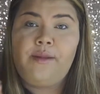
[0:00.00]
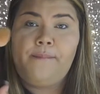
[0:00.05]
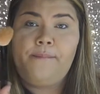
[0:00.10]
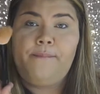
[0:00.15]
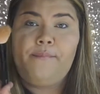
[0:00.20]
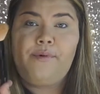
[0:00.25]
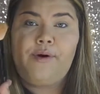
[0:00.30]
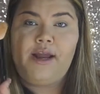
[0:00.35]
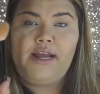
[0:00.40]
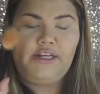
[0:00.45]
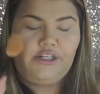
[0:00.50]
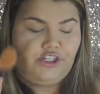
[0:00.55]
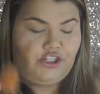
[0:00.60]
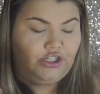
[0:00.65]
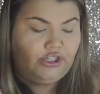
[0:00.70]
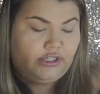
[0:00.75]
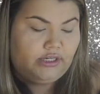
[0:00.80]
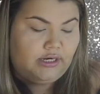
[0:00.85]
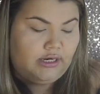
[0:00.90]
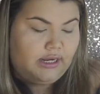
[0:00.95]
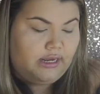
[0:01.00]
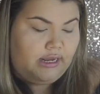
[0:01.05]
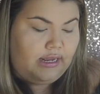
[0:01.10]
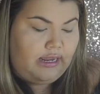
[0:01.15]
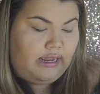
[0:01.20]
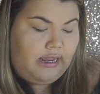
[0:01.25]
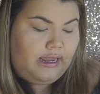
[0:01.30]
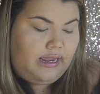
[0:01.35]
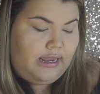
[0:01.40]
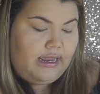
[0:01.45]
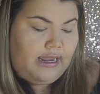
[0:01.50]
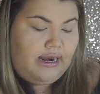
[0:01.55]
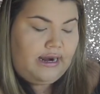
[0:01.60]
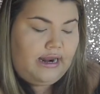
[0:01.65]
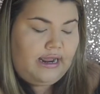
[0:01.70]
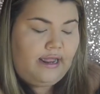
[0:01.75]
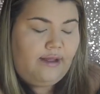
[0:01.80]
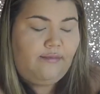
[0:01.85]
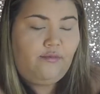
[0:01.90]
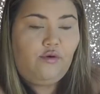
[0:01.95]
brush, and
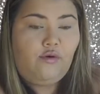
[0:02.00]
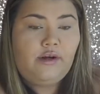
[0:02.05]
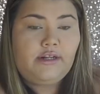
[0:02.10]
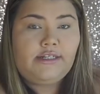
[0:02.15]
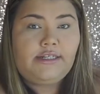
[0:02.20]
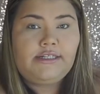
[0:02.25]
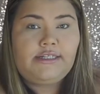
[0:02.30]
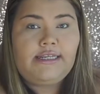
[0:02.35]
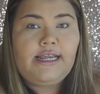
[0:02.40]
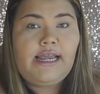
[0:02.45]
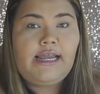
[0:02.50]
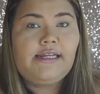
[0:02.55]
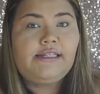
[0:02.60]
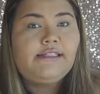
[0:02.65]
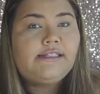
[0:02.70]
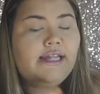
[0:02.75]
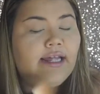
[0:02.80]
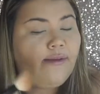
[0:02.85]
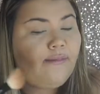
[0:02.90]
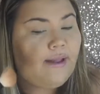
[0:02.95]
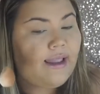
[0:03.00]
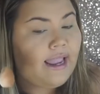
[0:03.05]
I am going to take some,